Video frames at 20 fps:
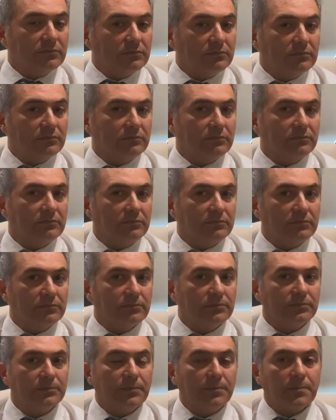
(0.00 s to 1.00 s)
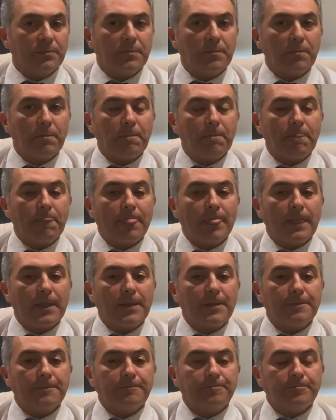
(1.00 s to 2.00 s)

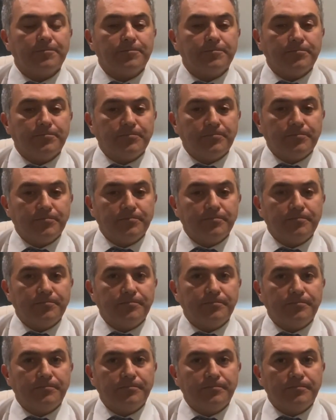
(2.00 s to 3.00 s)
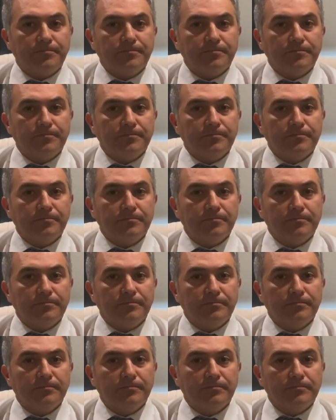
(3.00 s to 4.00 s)

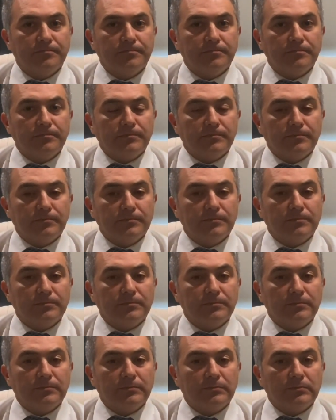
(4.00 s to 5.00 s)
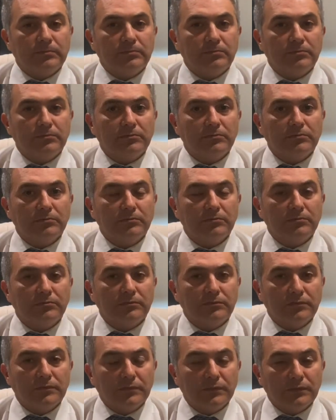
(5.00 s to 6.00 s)

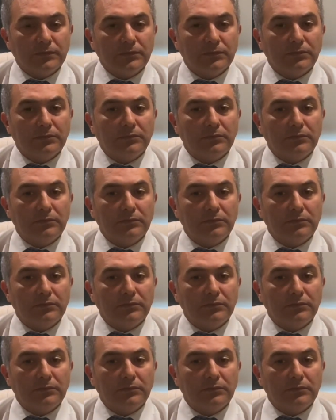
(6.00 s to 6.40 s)
This person isn't speaking.